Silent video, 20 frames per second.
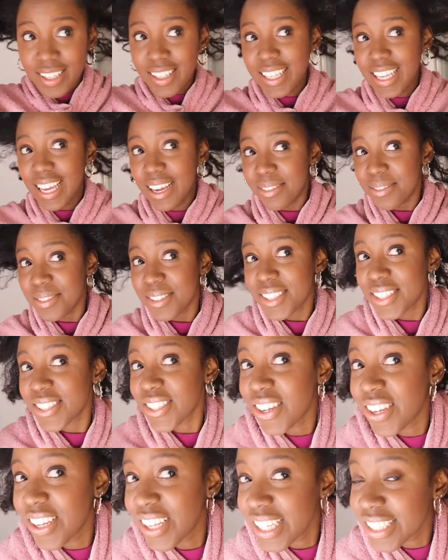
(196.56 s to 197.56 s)
Yeah,
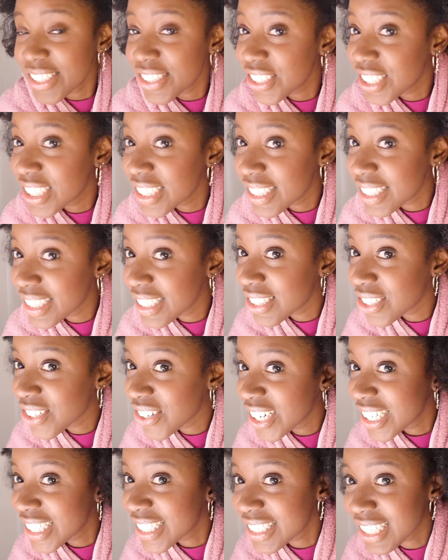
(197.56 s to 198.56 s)
so as you can see, it's
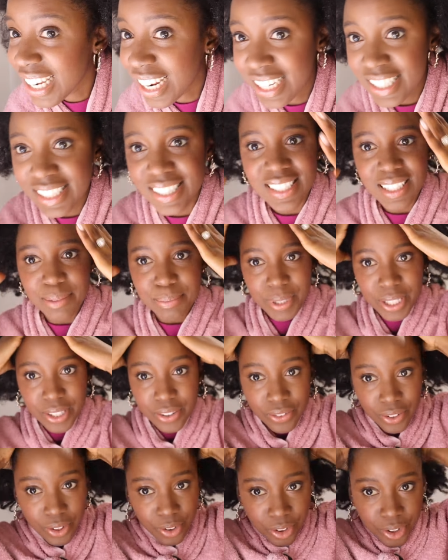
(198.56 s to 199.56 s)
already started seeping
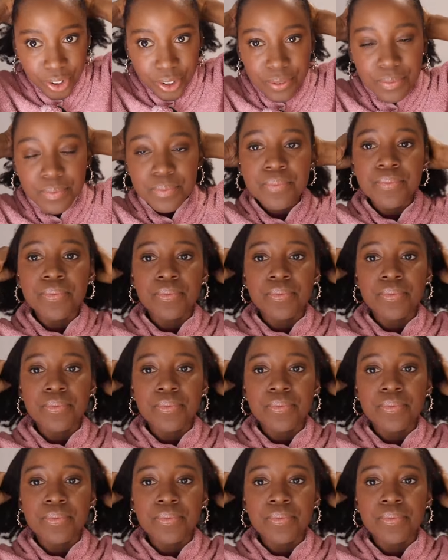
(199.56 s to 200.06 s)
through.